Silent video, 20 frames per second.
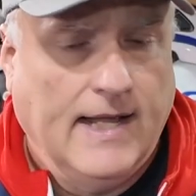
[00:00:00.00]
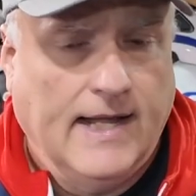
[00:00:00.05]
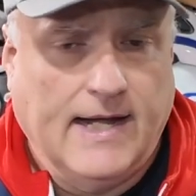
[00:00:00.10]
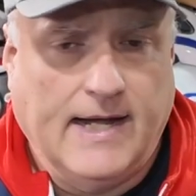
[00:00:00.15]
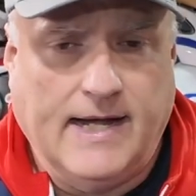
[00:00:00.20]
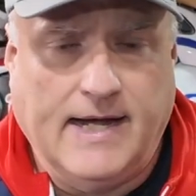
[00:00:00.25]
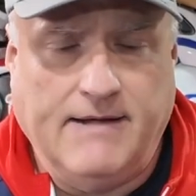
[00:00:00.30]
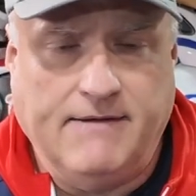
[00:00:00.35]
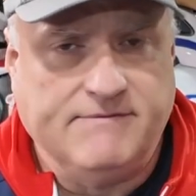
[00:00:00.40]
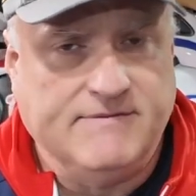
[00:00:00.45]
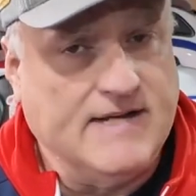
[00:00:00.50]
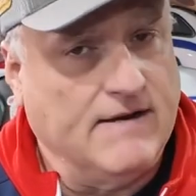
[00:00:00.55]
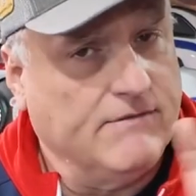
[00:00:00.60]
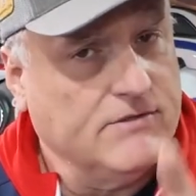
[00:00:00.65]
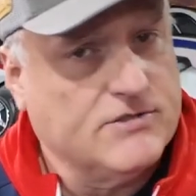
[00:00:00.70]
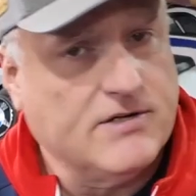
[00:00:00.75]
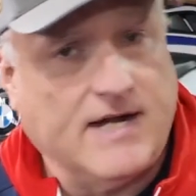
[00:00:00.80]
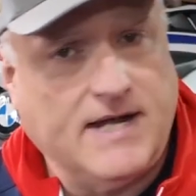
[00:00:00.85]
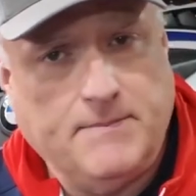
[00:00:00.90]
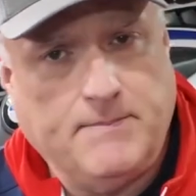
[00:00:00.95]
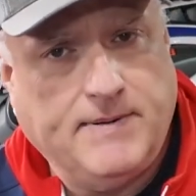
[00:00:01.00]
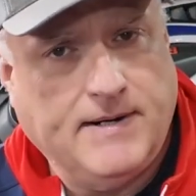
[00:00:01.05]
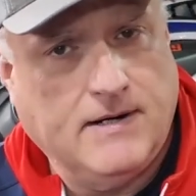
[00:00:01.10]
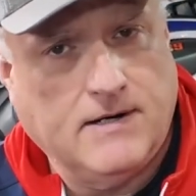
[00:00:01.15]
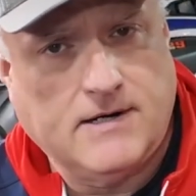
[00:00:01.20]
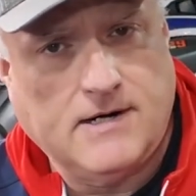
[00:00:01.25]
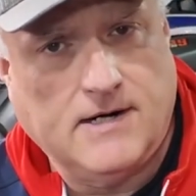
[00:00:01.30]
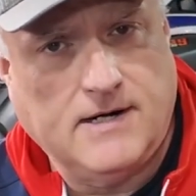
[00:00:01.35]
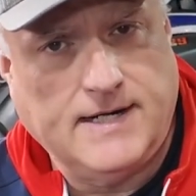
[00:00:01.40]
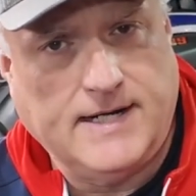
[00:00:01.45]
I've never tried a pair
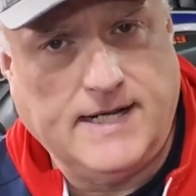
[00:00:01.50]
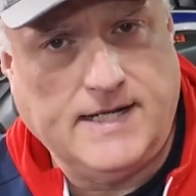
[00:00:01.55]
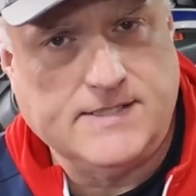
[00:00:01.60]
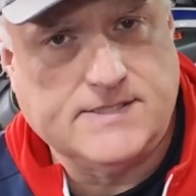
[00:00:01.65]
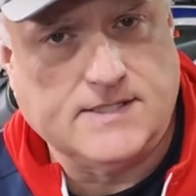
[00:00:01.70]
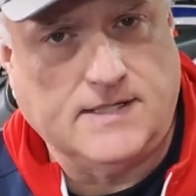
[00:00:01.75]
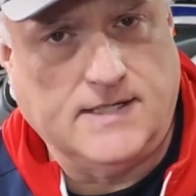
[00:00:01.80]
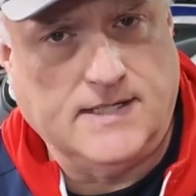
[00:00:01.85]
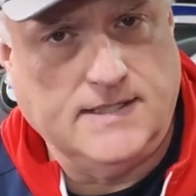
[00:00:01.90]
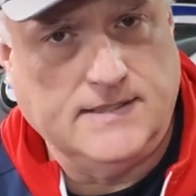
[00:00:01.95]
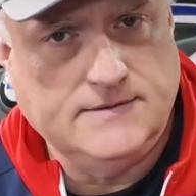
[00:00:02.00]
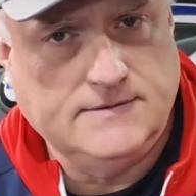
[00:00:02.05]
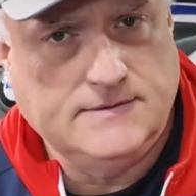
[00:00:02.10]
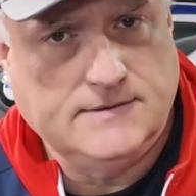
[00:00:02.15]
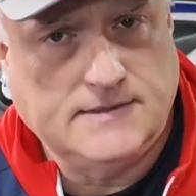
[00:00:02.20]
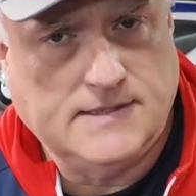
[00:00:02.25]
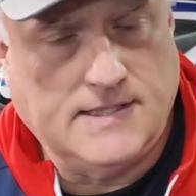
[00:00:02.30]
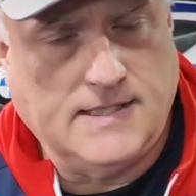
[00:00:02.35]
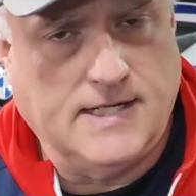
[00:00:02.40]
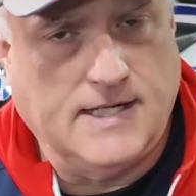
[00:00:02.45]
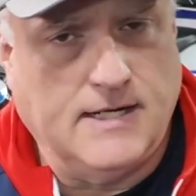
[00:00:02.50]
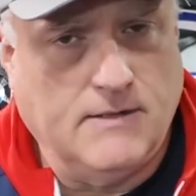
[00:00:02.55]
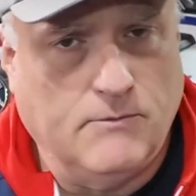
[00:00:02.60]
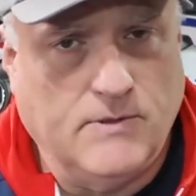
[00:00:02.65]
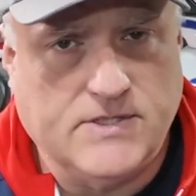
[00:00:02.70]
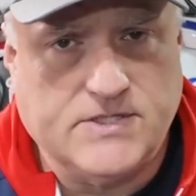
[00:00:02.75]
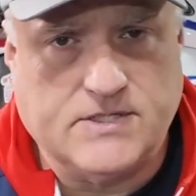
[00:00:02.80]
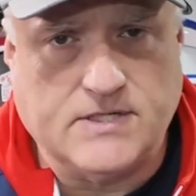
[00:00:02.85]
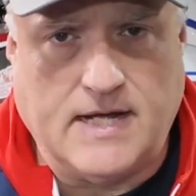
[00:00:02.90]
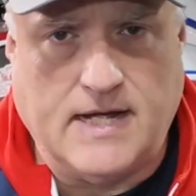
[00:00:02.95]
of Garnets on,
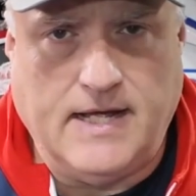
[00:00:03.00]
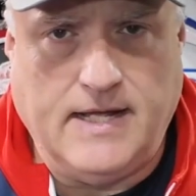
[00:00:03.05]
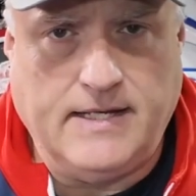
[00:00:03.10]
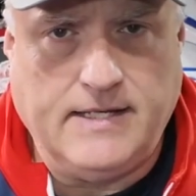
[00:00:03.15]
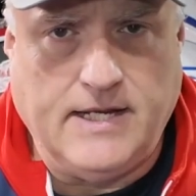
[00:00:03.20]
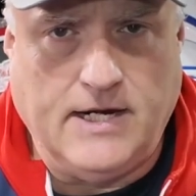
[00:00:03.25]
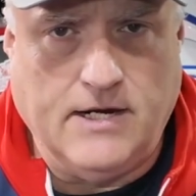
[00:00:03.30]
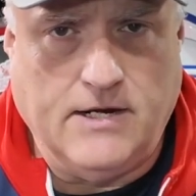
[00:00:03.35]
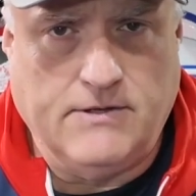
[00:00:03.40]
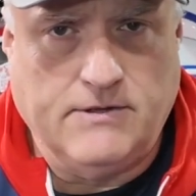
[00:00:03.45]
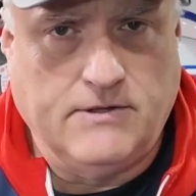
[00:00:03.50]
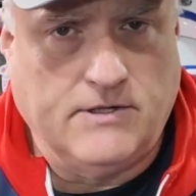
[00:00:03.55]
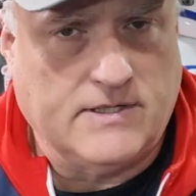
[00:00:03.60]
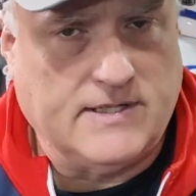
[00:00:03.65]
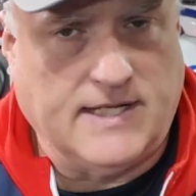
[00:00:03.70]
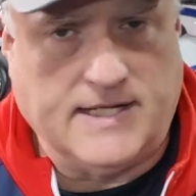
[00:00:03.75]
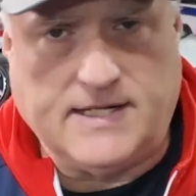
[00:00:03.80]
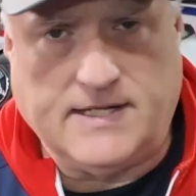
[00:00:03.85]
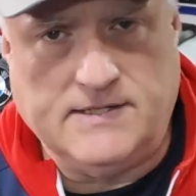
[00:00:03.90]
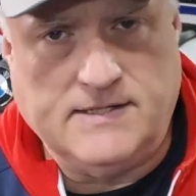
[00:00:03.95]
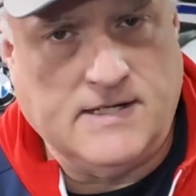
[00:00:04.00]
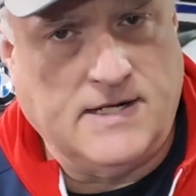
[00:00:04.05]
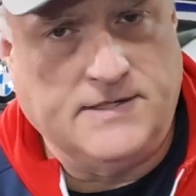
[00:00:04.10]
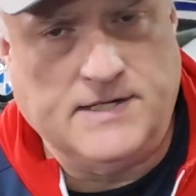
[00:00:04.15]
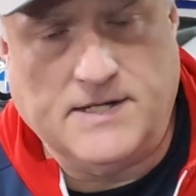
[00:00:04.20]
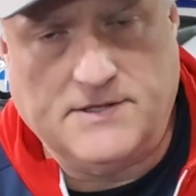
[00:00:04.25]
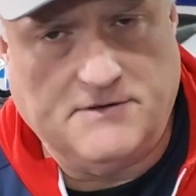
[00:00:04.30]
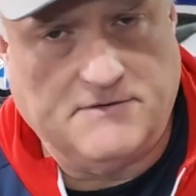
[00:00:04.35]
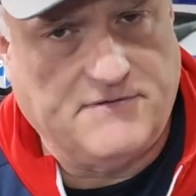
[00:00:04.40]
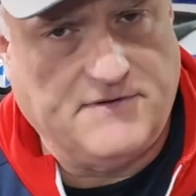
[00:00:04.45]
which you know, look like
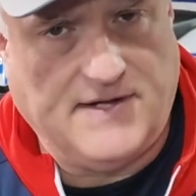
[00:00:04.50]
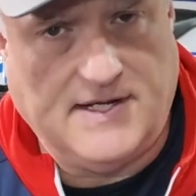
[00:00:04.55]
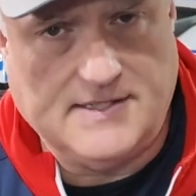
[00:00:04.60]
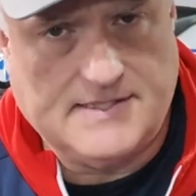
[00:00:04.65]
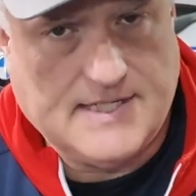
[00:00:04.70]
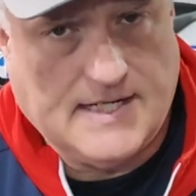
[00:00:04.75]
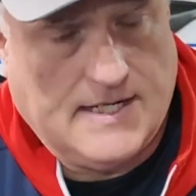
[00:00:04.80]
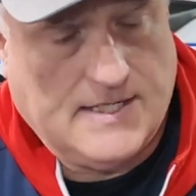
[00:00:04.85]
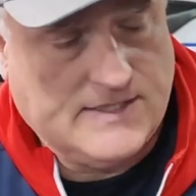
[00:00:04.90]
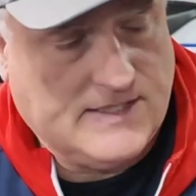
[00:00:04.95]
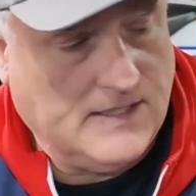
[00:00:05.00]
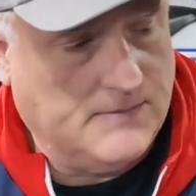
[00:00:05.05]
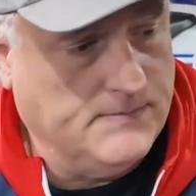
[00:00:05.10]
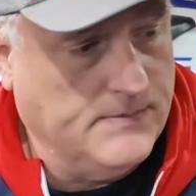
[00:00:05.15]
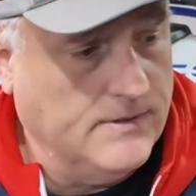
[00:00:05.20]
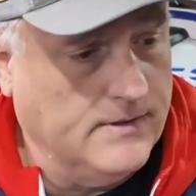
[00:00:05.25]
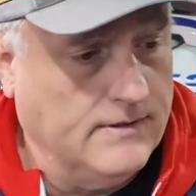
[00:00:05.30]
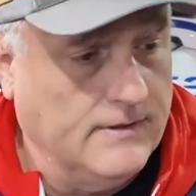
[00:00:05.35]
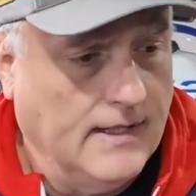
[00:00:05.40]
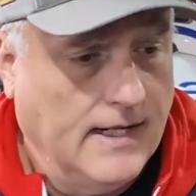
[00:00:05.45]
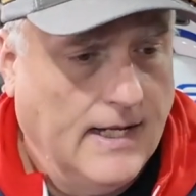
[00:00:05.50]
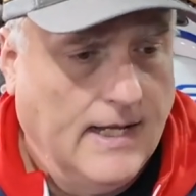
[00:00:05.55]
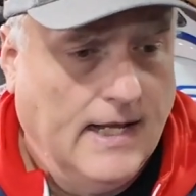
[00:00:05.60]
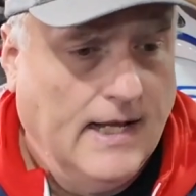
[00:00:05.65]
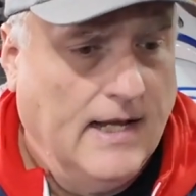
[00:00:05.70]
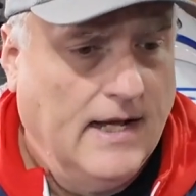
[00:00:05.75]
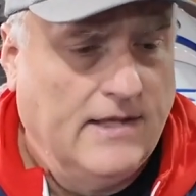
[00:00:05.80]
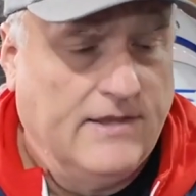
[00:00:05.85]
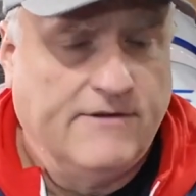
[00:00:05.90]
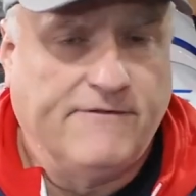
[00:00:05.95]
another fantastic boot.
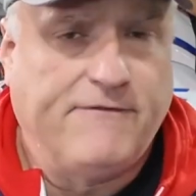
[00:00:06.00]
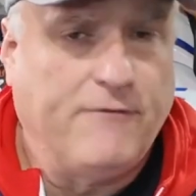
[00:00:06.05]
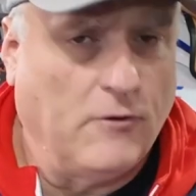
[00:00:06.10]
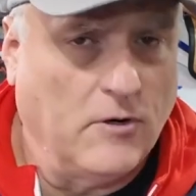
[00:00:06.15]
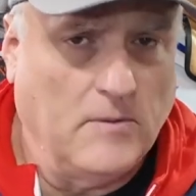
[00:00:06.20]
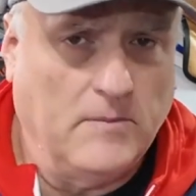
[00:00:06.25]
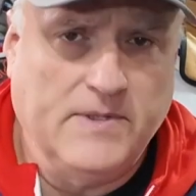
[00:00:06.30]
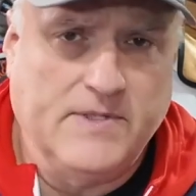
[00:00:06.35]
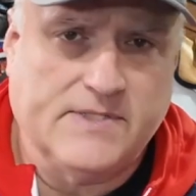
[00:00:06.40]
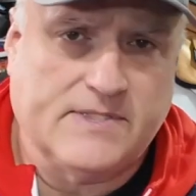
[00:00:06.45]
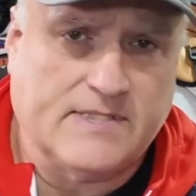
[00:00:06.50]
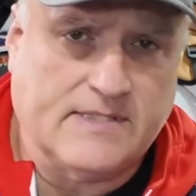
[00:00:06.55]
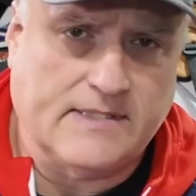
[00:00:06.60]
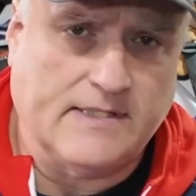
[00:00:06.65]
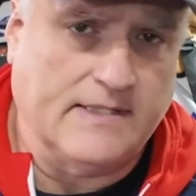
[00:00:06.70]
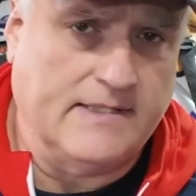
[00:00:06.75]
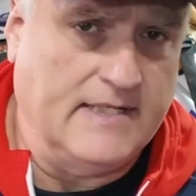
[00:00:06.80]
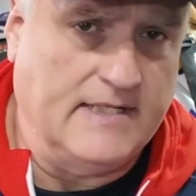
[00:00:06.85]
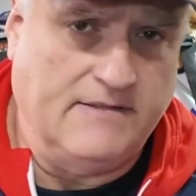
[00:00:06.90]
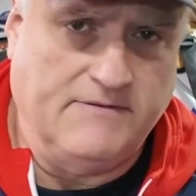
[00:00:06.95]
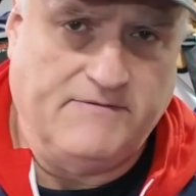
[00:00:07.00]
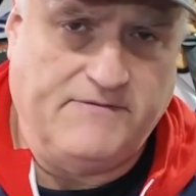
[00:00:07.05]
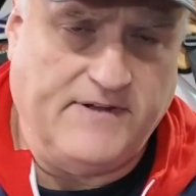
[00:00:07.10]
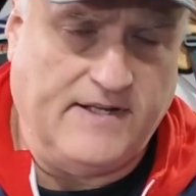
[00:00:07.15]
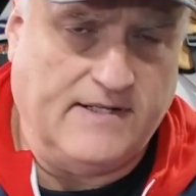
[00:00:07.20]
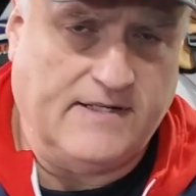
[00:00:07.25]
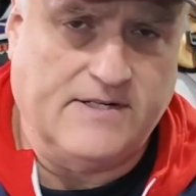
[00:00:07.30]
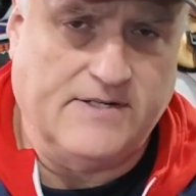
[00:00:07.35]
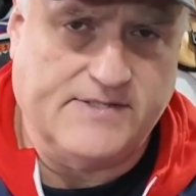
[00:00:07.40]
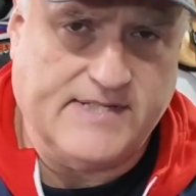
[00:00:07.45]
The Formas didn't
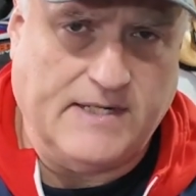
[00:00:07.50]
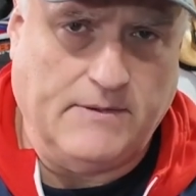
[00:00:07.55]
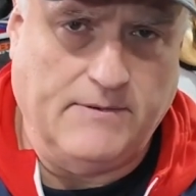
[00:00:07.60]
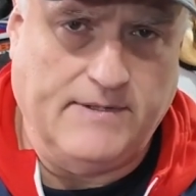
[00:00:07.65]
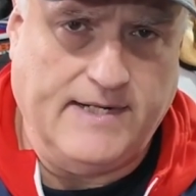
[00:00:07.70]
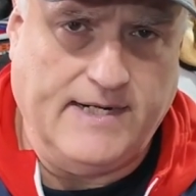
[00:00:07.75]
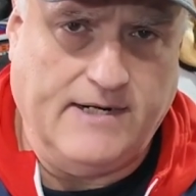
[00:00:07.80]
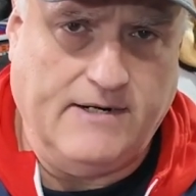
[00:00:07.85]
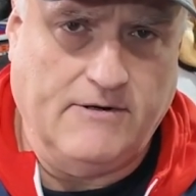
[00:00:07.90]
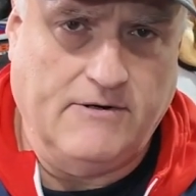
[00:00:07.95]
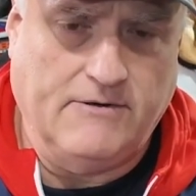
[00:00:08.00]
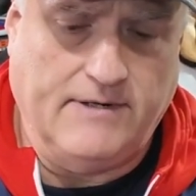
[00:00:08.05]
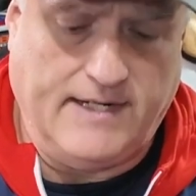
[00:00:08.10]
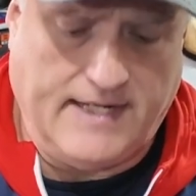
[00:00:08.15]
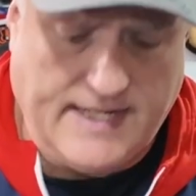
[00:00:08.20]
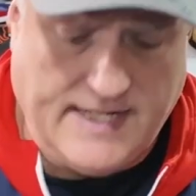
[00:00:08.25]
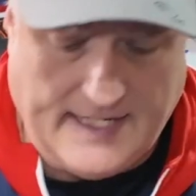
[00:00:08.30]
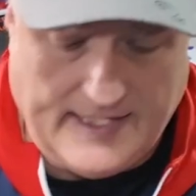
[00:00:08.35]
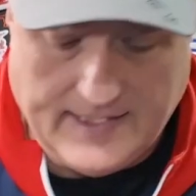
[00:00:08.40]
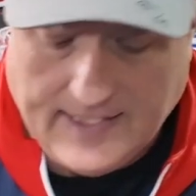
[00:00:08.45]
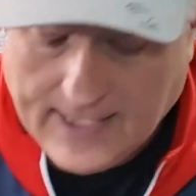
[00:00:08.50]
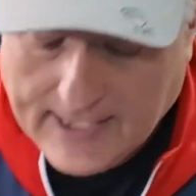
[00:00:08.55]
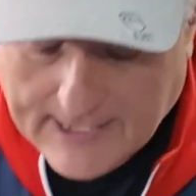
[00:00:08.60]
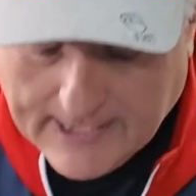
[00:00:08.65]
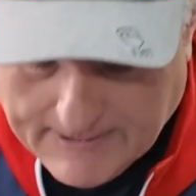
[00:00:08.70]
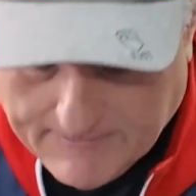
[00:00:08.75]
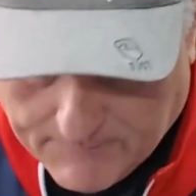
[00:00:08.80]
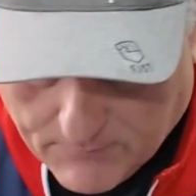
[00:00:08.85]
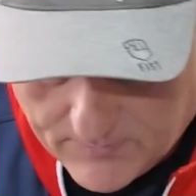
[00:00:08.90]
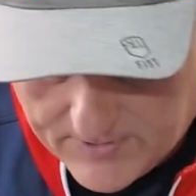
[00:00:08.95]
fit because they were narrow. And again,
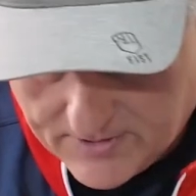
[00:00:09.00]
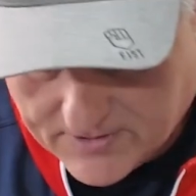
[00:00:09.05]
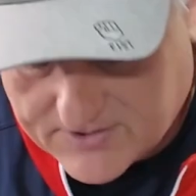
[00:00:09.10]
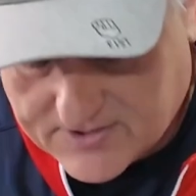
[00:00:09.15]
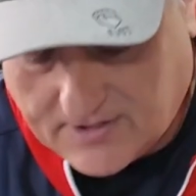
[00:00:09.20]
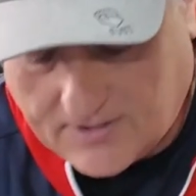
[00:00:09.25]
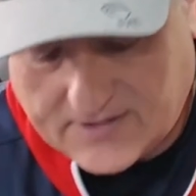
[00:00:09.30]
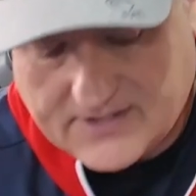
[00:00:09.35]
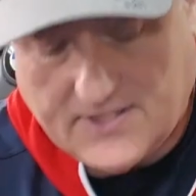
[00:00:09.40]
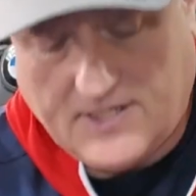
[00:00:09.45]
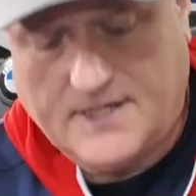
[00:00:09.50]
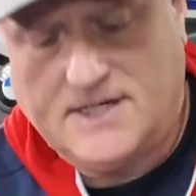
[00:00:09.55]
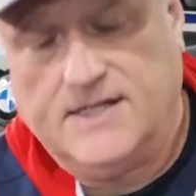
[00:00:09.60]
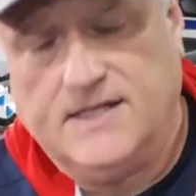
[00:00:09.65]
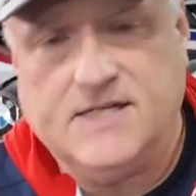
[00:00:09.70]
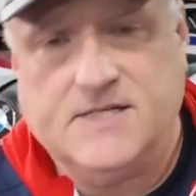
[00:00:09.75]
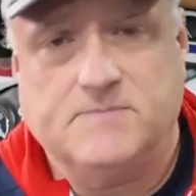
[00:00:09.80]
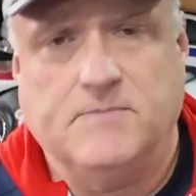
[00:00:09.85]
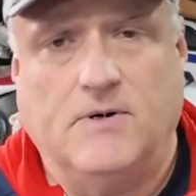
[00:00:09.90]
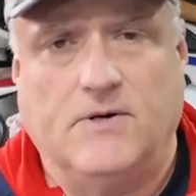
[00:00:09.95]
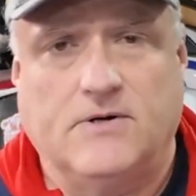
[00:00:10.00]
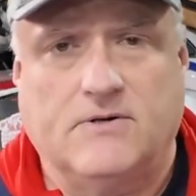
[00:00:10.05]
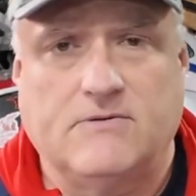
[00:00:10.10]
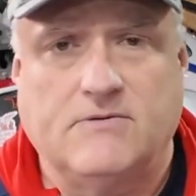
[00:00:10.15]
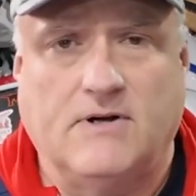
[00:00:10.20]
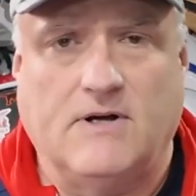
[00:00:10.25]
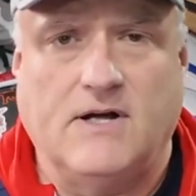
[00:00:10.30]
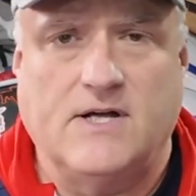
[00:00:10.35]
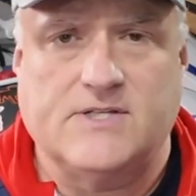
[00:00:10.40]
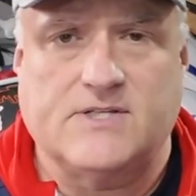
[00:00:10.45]
when you start talking these
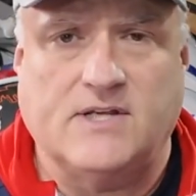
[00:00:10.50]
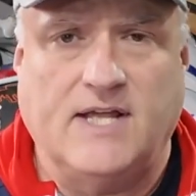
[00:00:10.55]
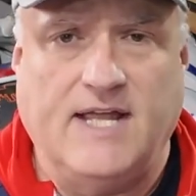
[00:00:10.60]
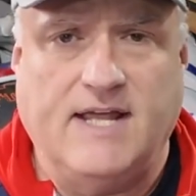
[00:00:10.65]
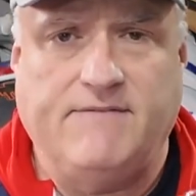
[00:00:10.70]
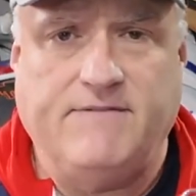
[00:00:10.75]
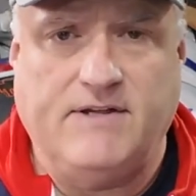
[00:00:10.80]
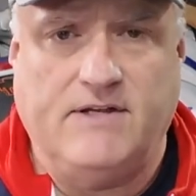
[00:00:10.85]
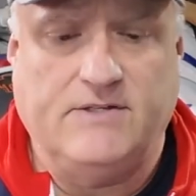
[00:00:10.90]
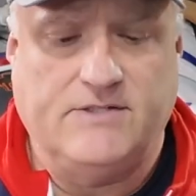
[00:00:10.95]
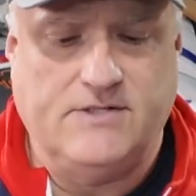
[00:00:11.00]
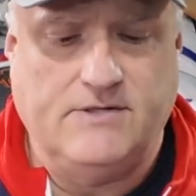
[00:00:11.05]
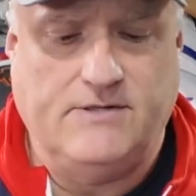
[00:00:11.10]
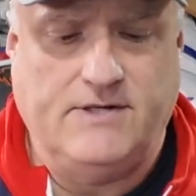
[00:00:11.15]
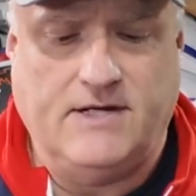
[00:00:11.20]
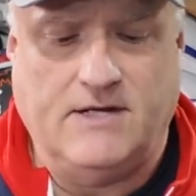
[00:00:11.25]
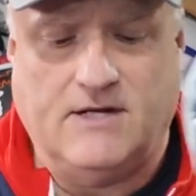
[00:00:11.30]
motocross, heavy-duty